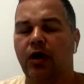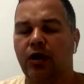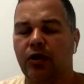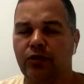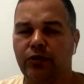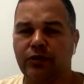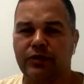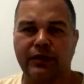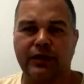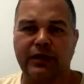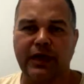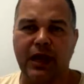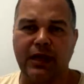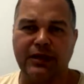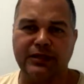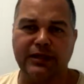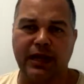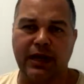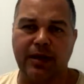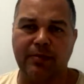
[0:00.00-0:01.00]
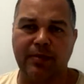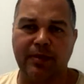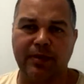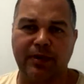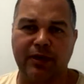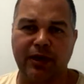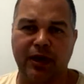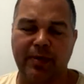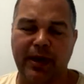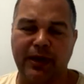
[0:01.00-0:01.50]
Oh, look, Cullen's going
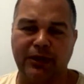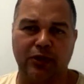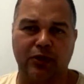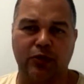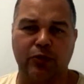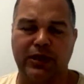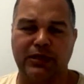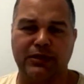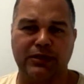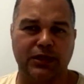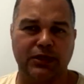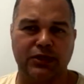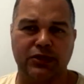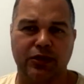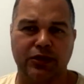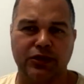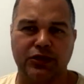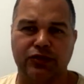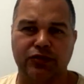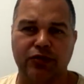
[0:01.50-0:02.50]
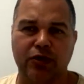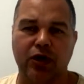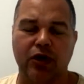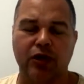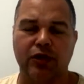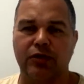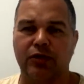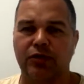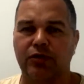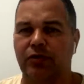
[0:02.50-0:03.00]
to make the Queensland side
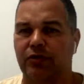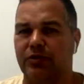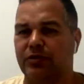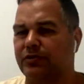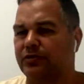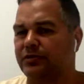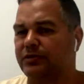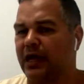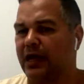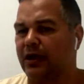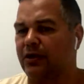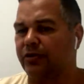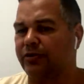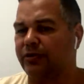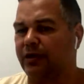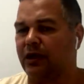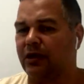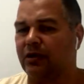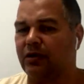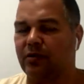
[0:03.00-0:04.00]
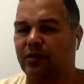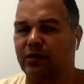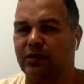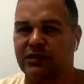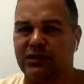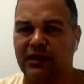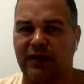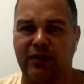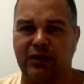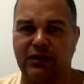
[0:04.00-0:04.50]
stronger. Look, Zach, I think
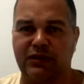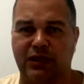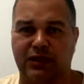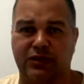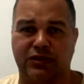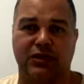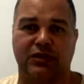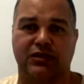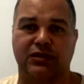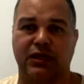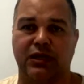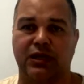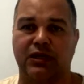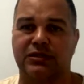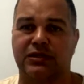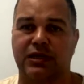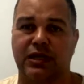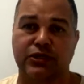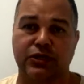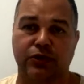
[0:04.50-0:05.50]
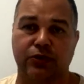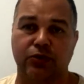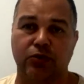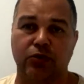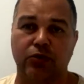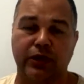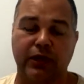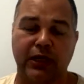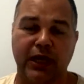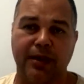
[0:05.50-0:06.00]
76 to 6 says it
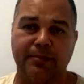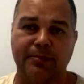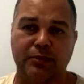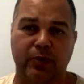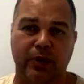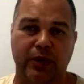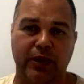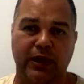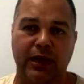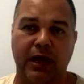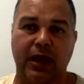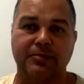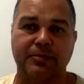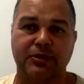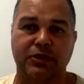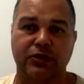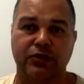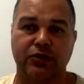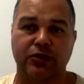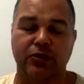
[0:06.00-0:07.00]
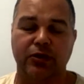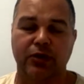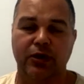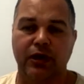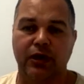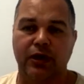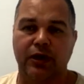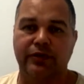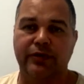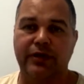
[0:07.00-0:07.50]
all games one, games two.
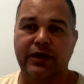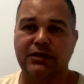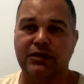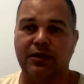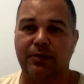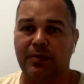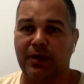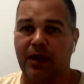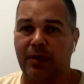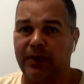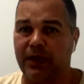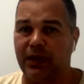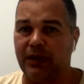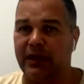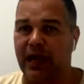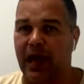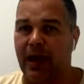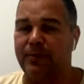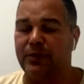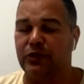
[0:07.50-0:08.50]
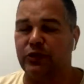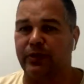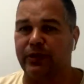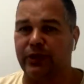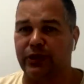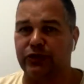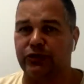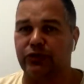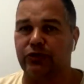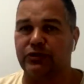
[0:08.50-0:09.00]
There's a, a big gap
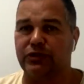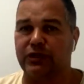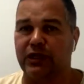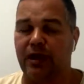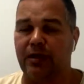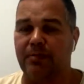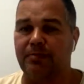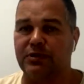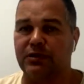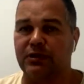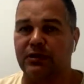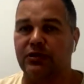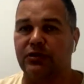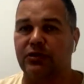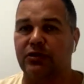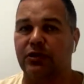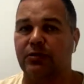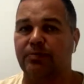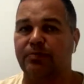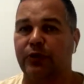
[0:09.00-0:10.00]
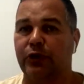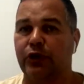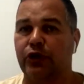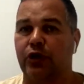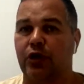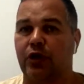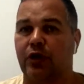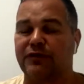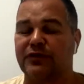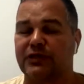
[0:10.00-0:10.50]
between the two teams. The
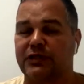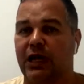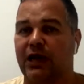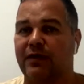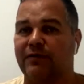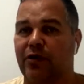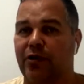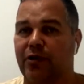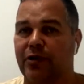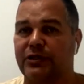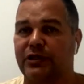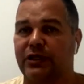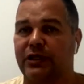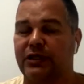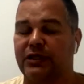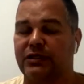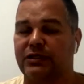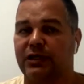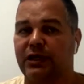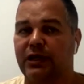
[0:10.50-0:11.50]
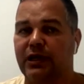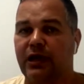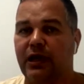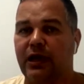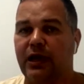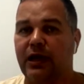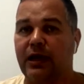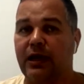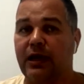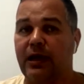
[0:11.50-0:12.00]
beauty of State of Origin is
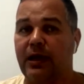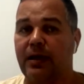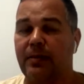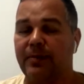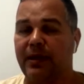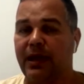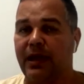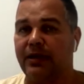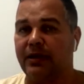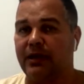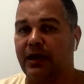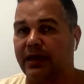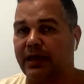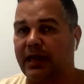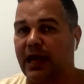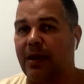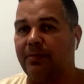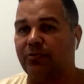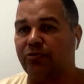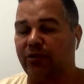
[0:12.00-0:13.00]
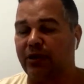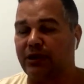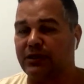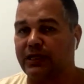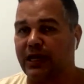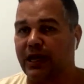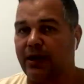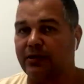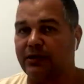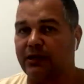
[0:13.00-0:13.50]
um, and, and game three
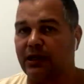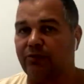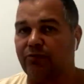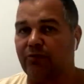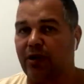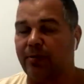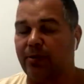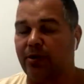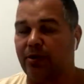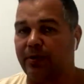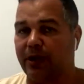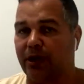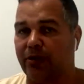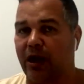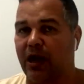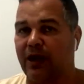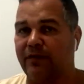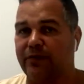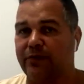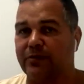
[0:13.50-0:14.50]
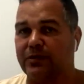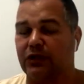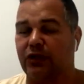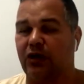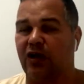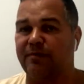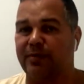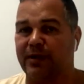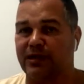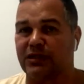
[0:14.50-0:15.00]
is now a dead rubber. It'd be great if it was
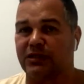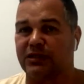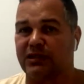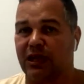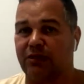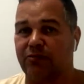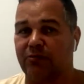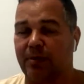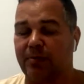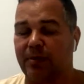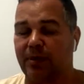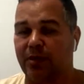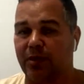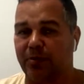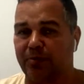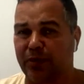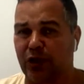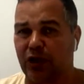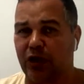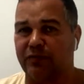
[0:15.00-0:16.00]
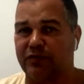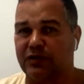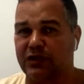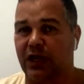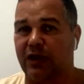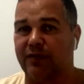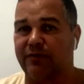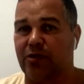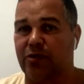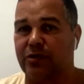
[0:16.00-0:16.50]
alive, but it's a dead rubber. The beauty of
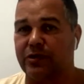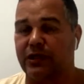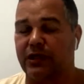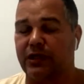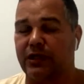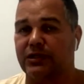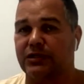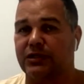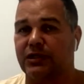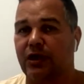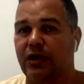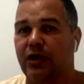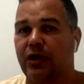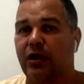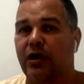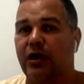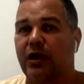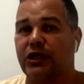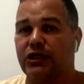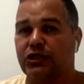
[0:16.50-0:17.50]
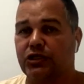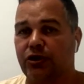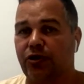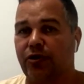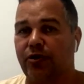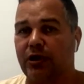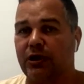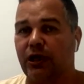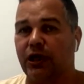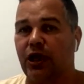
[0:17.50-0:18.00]
state of origin is
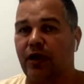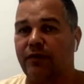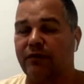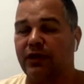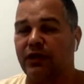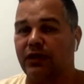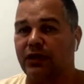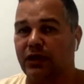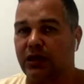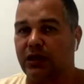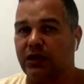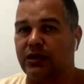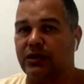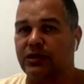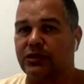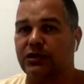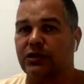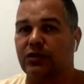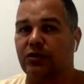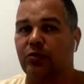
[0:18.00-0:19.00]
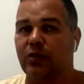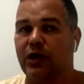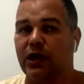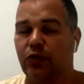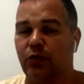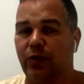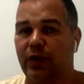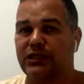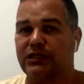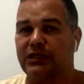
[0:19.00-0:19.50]
historically over the years,
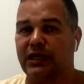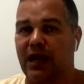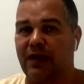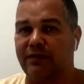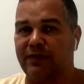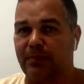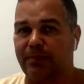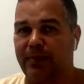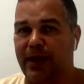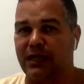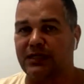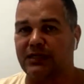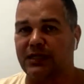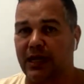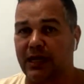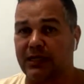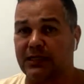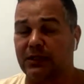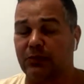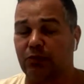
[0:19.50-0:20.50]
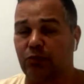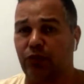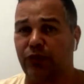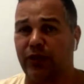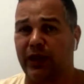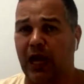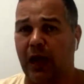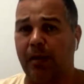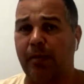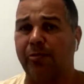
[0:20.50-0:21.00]
when Queensland have their backs against the wall,
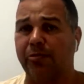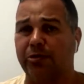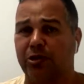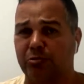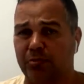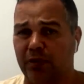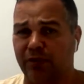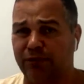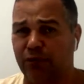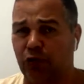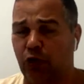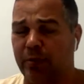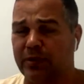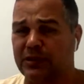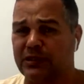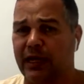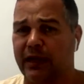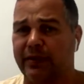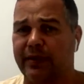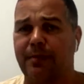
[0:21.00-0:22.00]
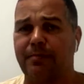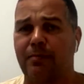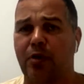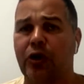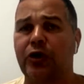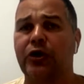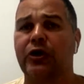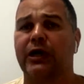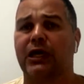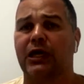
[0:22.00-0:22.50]
they come up with a performance. Now, that
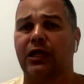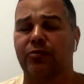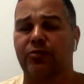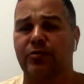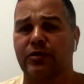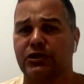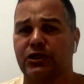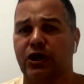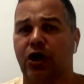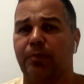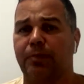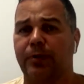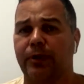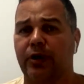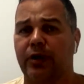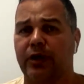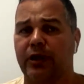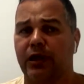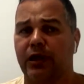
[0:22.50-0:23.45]
might not get the result, but